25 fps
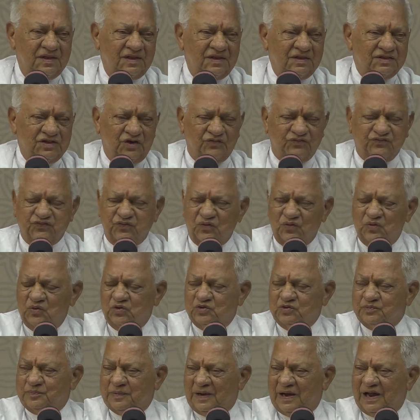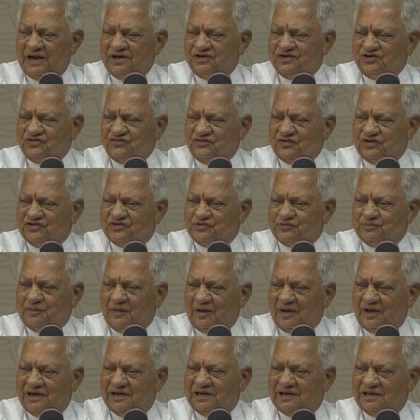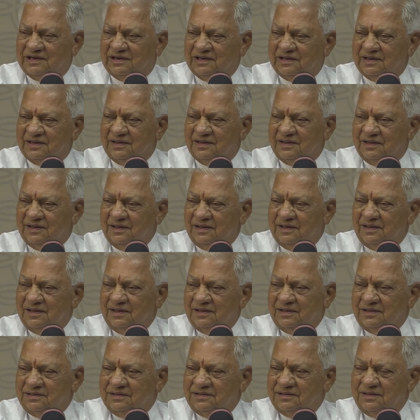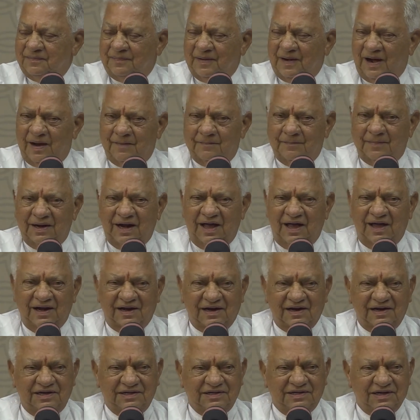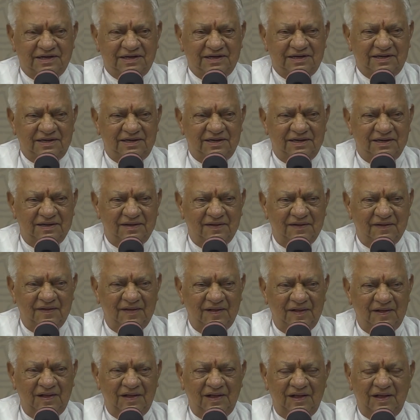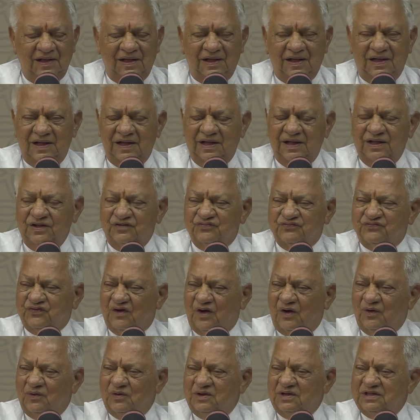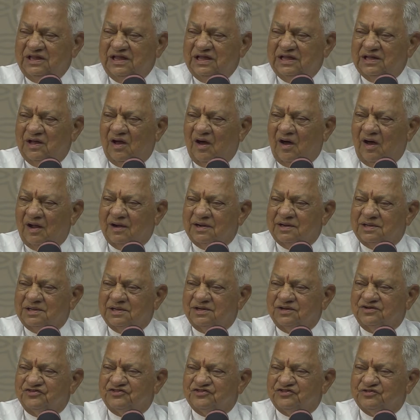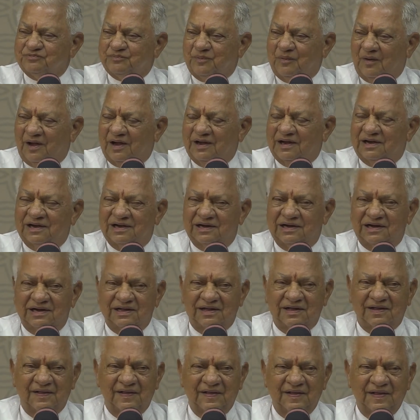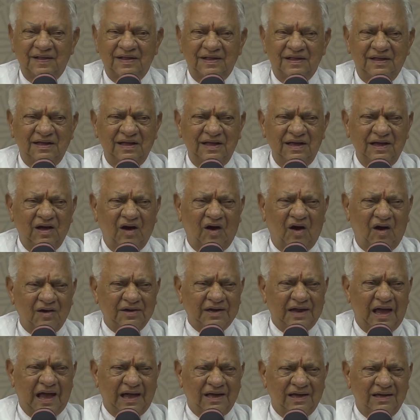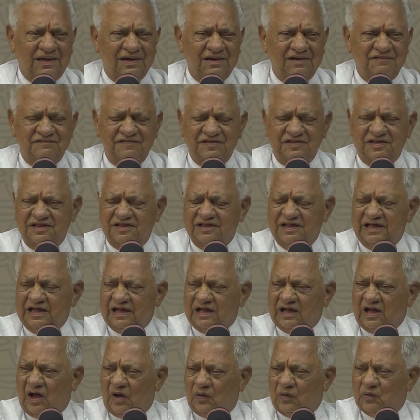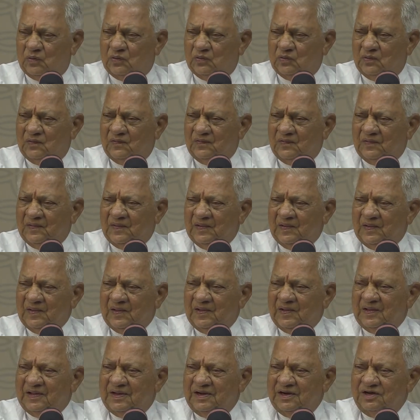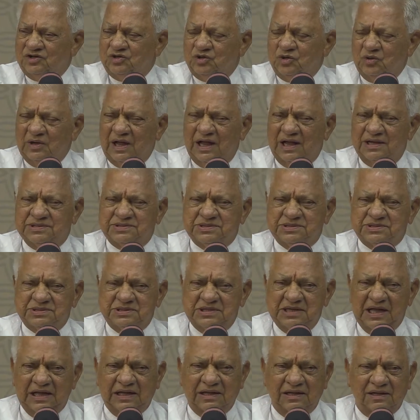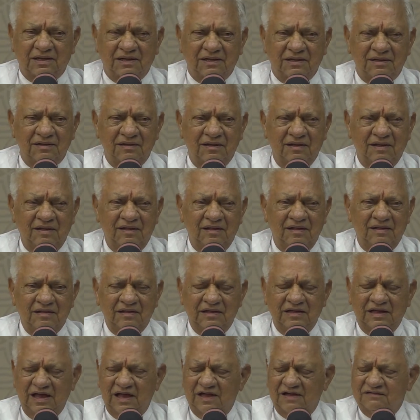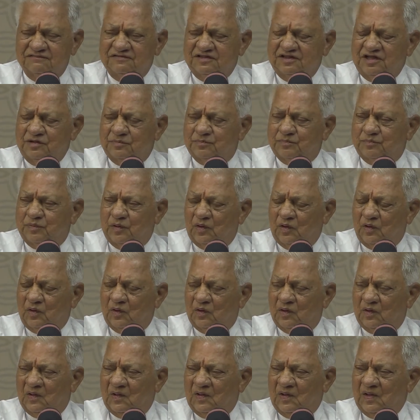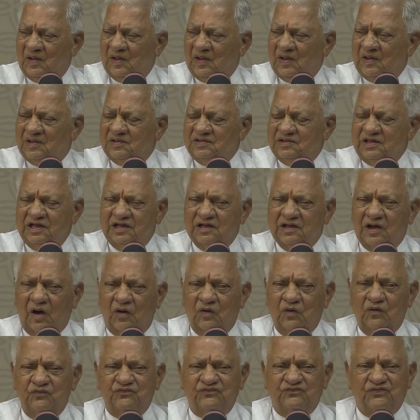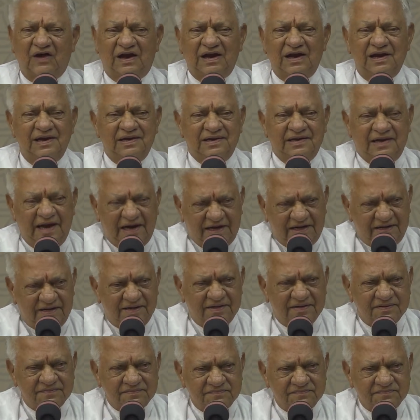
The fruit plants were spoiled. The Brahmana returned. He found the garden spoiled. He got angry with the cow. He took a stick, gave the blow. The cow fell dead.